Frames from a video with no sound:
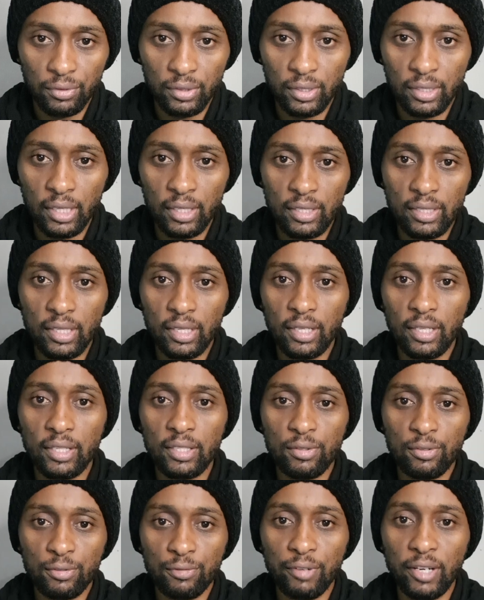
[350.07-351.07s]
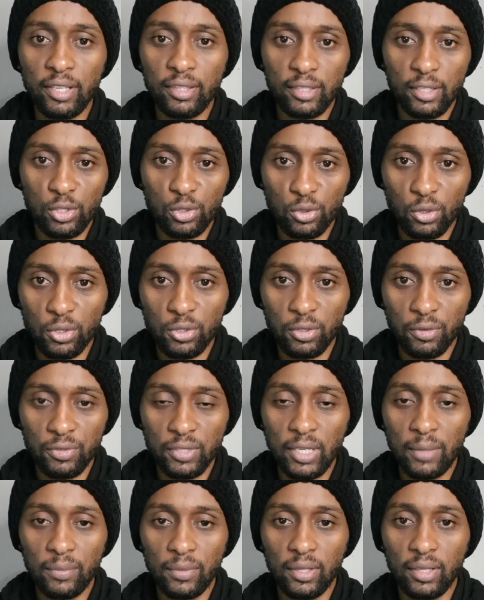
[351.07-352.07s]
they're saying find the source of
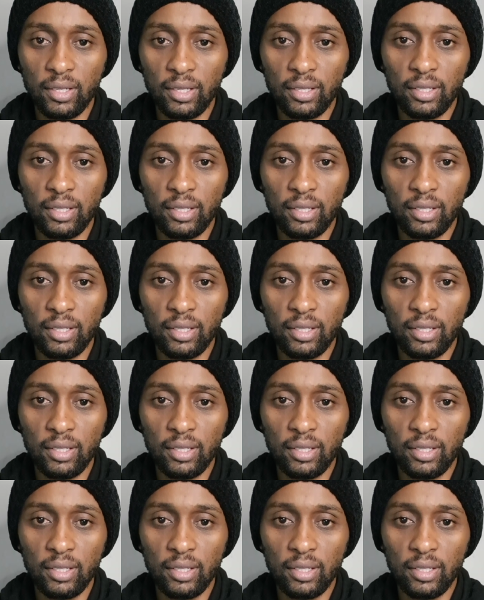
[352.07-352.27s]
something,